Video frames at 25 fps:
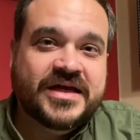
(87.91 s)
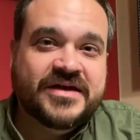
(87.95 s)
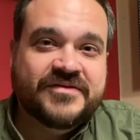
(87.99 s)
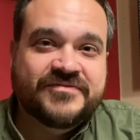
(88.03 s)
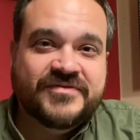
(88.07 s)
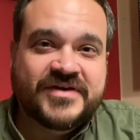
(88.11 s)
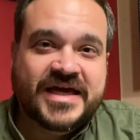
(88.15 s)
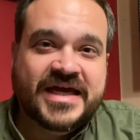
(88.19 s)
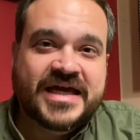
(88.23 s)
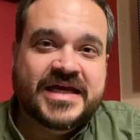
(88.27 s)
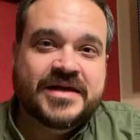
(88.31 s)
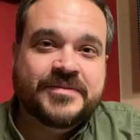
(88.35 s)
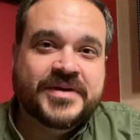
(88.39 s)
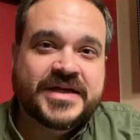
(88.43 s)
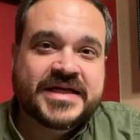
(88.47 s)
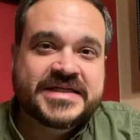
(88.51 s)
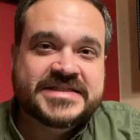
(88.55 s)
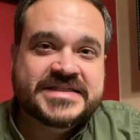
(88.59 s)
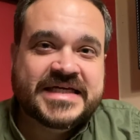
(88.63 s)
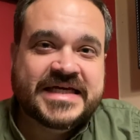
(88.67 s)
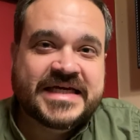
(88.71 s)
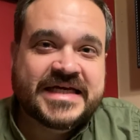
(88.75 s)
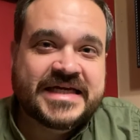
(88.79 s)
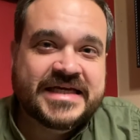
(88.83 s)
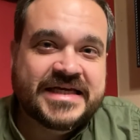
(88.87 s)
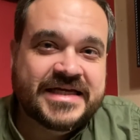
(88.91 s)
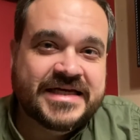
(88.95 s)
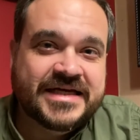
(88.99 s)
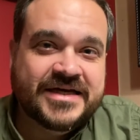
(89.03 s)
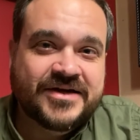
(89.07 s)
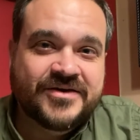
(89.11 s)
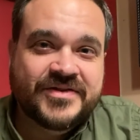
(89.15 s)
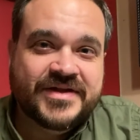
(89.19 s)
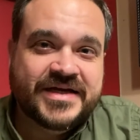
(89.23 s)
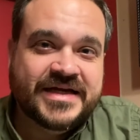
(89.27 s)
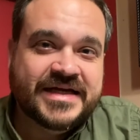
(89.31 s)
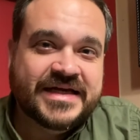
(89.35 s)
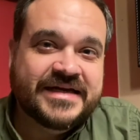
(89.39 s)
If I had a place I had to go
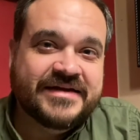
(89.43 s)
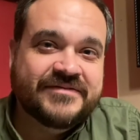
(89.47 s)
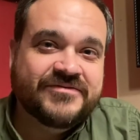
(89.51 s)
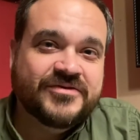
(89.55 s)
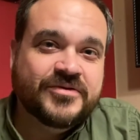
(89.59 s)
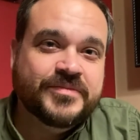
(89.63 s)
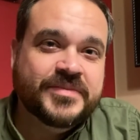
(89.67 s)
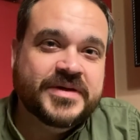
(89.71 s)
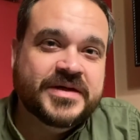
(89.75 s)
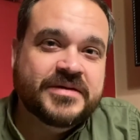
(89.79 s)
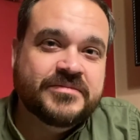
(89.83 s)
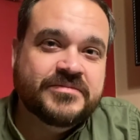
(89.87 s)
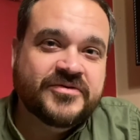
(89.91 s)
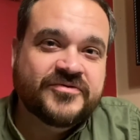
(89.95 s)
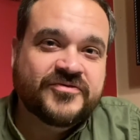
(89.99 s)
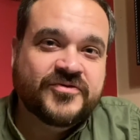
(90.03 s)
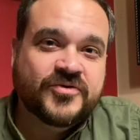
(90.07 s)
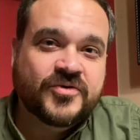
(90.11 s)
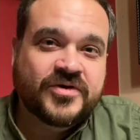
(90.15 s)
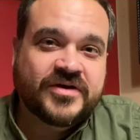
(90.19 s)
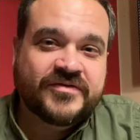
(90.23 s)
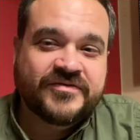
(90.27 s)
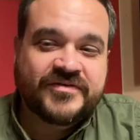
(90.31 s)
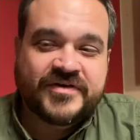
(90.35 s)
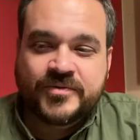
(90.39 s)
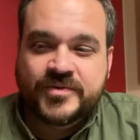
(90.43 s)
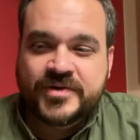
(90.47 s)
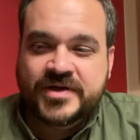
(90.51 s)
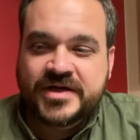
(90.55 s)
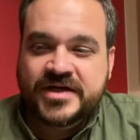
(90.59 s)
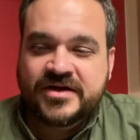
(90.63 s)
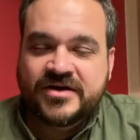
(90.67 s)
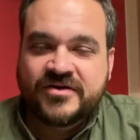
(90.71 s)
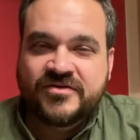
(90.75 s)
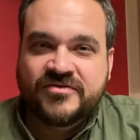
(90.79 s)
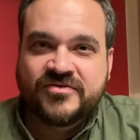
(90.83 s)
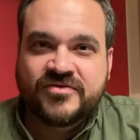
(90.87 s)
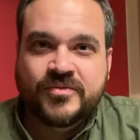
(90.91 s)
that I'd never been before, if I wanted to
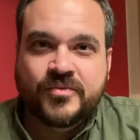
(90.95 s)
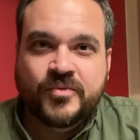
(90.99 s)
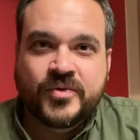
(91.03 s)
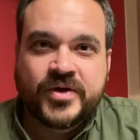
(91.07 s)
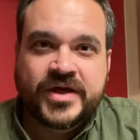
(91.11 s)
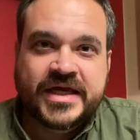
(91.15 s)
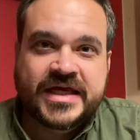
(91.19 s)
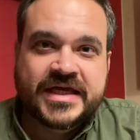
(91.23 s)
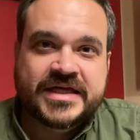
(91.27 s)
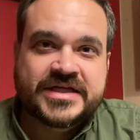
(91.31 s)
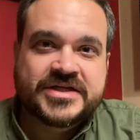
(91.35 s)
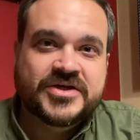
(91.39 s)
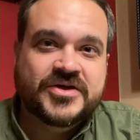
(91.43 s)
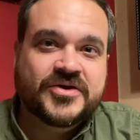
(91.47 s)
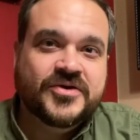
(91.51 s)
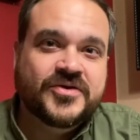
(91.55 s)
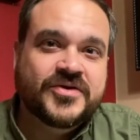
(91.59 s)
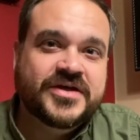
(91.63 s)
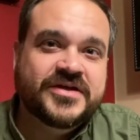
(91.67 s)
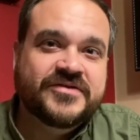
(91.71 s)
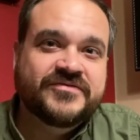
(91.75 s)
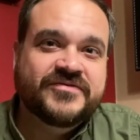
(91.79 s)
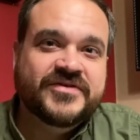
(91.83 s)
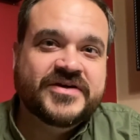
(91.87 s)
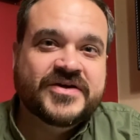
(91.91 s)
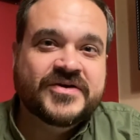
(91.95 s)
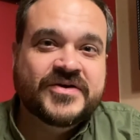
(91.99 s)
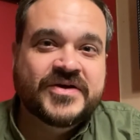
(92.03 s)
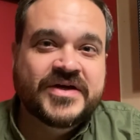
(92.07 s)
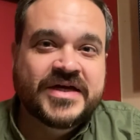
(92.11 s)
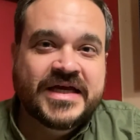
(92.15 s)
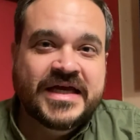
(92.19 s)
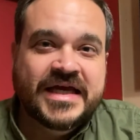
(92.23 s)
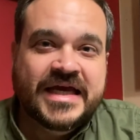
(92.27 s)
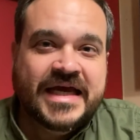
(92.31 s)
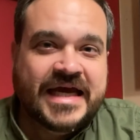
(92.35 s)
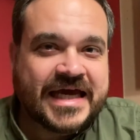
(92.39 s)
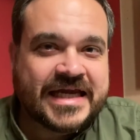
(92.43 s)
go from Wingate to Unionville,
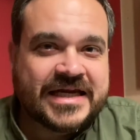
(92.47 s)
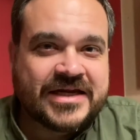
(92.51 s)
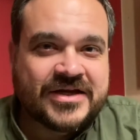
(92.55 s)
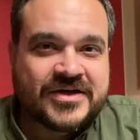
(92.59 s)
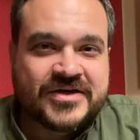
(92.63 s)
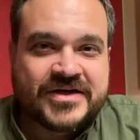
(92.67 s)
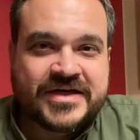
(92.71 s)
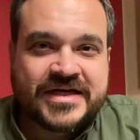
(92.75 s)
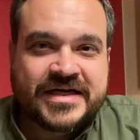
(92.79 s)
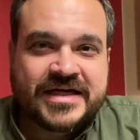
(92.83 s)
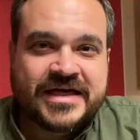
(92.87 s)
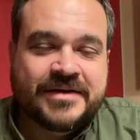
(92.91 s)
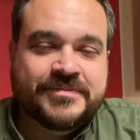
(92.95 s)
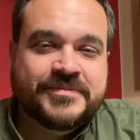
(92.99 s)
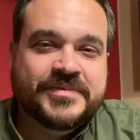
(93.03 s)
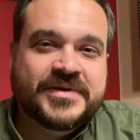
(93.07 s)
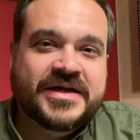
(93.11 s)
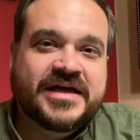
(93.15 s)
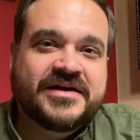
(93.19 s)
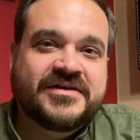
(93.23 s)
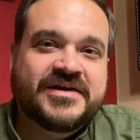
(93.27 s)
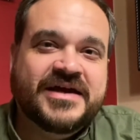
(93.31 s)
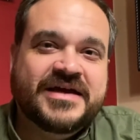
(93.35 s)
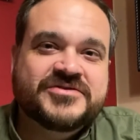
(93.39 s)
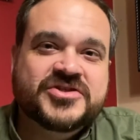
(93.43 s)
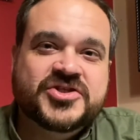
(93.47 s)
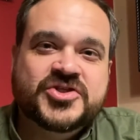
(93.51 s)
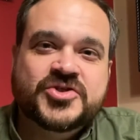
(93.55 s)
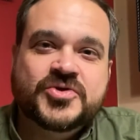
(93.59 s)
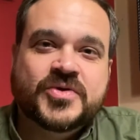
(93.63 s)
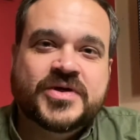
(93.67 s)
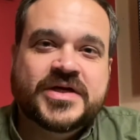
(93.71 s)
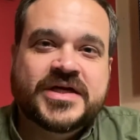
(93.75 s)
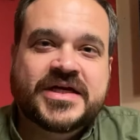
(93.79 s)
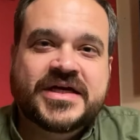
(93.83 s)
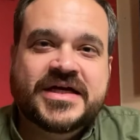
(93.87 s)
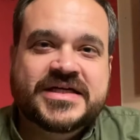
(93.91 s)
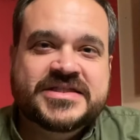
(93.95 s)
I'd look it up and I'd have
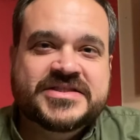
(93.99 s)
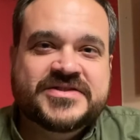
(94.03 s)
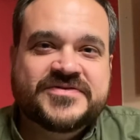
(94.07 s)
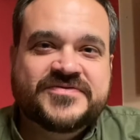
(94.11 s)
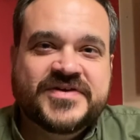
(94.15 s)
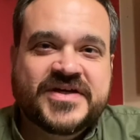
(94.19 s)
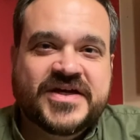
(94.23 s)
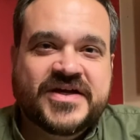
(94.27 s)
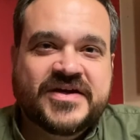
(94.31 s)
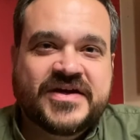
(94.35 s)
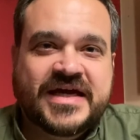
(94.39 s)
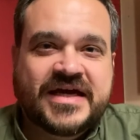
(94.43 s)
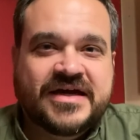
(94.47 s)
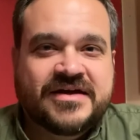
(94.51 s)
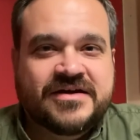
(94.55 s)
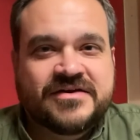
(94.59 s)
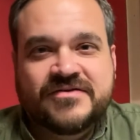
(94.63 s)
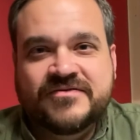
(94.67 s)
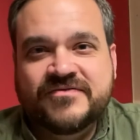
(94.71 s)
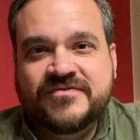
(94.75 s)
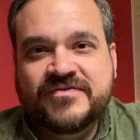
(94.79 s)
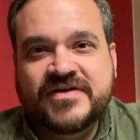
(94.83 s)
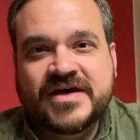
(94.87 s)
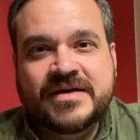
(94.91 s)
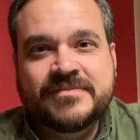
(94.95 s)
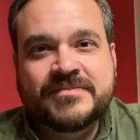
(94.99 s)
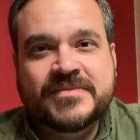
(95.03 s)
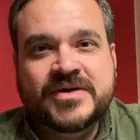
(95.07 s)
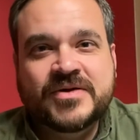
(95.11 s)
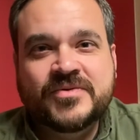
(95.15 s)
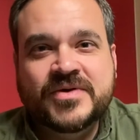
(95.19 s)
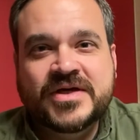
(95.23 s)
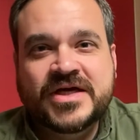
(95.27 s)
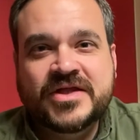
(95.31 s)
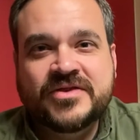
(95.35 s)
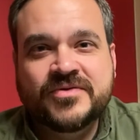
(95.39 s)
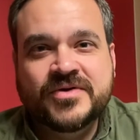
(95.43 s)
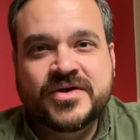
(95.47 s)
shortcuts figured out and find my
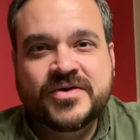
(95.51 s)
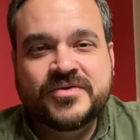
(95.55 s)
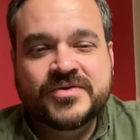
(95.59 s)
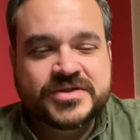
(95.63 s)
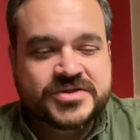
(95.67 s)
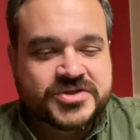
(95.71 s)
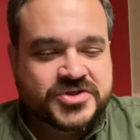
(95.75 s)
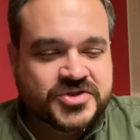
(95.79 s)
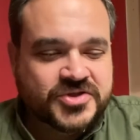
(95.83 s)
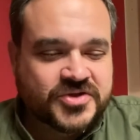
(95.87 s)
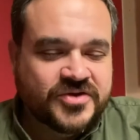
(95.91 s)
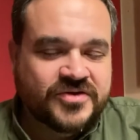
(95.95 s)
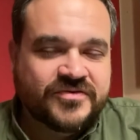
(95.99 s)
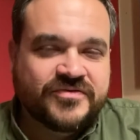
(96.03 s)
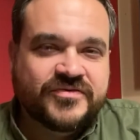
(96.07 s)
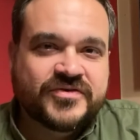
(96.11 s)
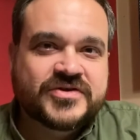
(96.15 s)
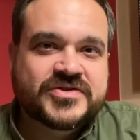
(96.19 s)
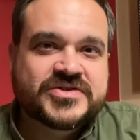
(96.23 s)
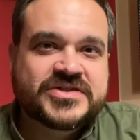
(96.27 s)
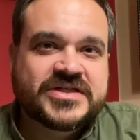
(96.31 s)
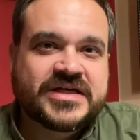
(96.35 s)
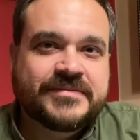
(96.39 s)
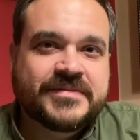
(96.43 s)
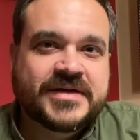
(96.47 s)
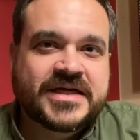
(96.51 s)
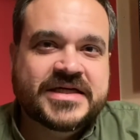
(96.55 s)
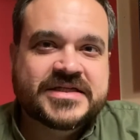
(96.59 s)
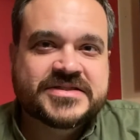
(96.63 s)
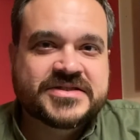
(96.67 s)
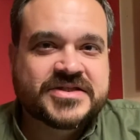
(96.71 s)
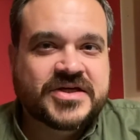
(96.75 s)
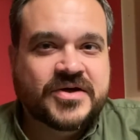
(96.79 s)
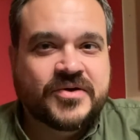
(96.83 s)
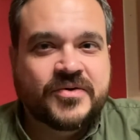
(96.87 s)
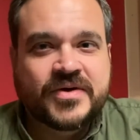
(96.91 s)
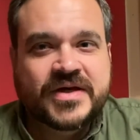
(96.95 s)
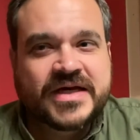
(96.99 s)
way through. And sure, the first time I was
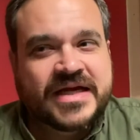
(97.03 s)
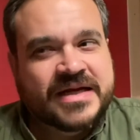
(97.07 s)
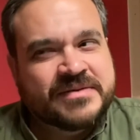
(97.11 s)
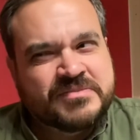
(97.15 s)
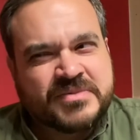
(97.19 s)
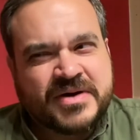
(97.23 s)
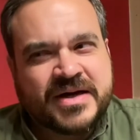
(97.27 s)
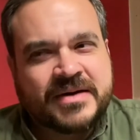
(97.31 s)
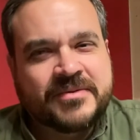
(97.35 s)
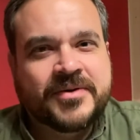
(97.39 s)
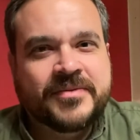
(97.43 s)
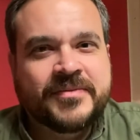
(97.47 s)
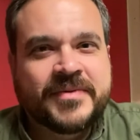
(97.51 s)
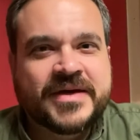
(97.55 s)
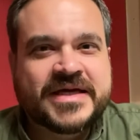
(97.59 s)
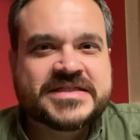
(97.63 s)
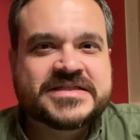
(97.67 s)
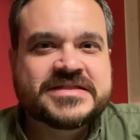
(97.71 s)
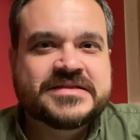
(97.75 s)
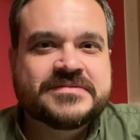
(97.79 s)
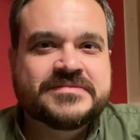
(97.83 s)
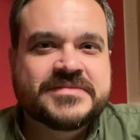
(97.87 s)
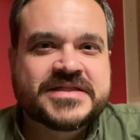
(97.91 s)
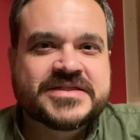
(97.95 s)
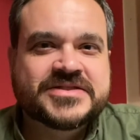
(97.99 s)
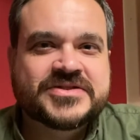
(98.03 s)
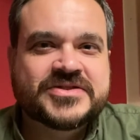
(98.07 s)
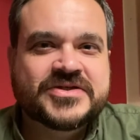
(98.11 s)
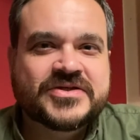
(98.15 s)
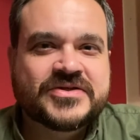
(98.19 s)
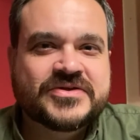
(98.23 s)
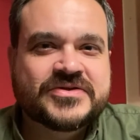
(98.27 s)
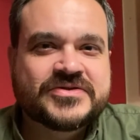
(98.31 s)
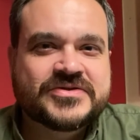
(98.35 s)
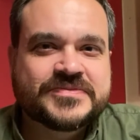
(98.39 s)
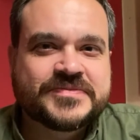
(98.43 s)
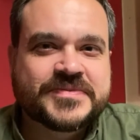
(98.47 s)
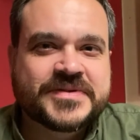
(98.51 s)
going, I'd probably make some
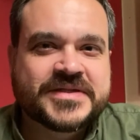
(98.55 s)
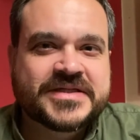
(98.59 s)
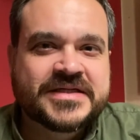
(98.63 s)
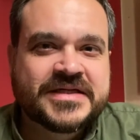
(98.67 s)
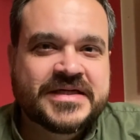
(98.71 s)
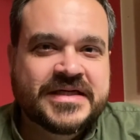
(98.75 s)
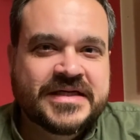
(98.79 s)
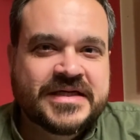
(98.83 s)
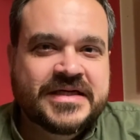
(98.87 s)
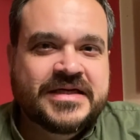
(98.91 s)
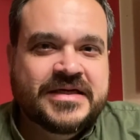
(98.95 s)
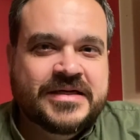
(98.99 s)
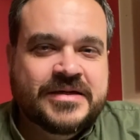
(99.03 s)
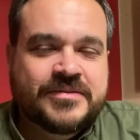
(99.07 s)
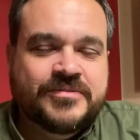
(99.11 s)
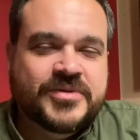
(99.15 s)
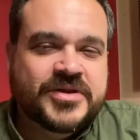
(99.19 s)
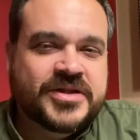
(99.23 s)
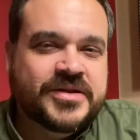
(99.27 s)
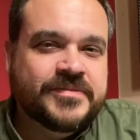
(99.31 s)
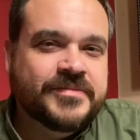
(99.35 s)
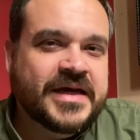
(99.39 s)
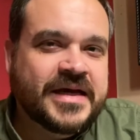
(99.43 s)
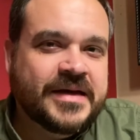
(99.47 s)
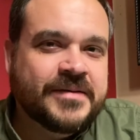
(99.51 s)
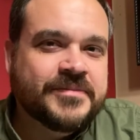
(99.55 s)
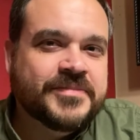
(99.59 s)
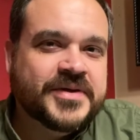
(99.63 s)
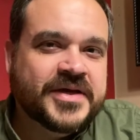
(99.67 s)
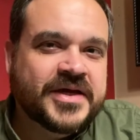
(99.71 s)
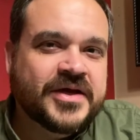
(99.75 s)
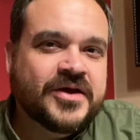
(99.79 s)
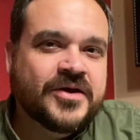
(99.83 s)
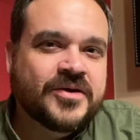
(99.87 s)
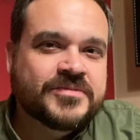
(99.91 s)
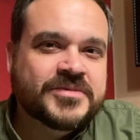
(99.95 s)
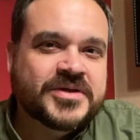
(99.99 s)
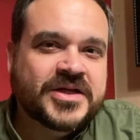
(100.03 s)
misturns, but the map
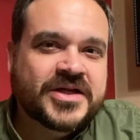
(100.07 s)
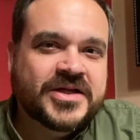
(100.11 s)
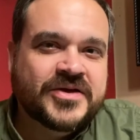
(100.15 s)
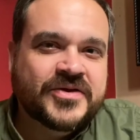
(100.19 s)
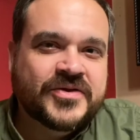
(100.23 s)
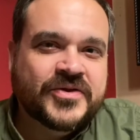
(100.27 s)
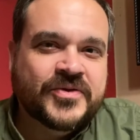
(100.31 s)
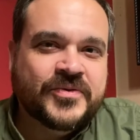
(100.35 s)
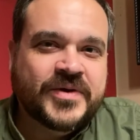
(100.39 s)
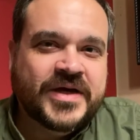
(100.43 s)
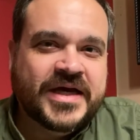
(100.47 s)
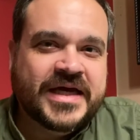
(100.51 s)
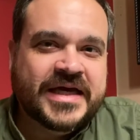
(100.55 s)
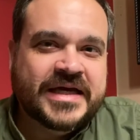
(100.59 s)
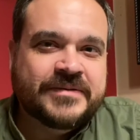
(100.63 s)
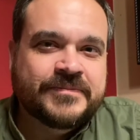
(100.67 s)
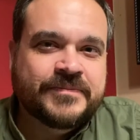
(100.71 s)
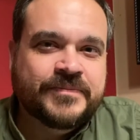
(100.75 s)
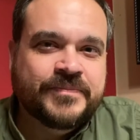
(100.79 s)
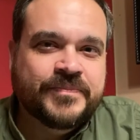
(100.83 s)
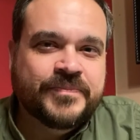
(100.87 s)
helped along the way.